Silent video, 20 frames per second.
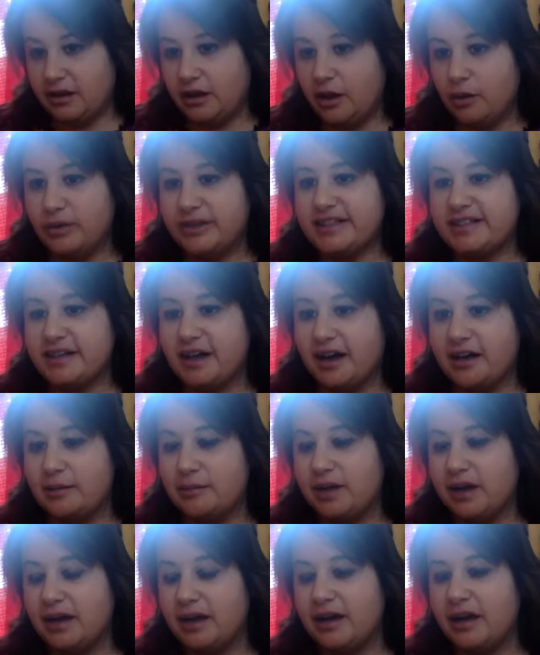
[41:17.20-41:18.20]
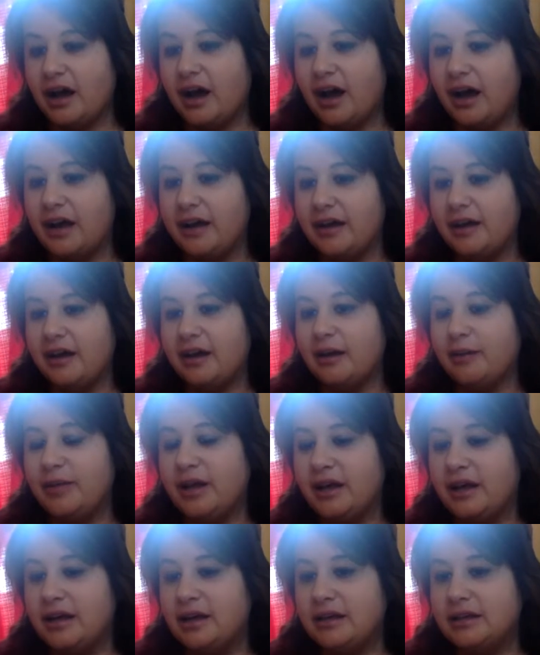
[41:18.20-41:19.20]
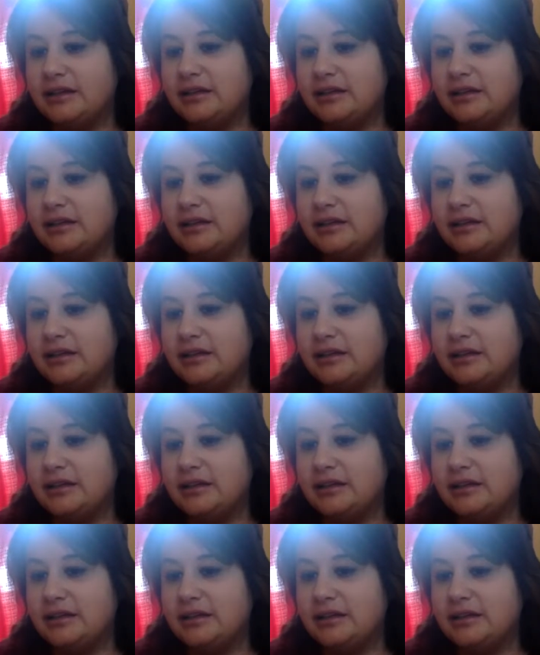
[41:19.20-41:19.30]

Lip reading: What sign am I? I am a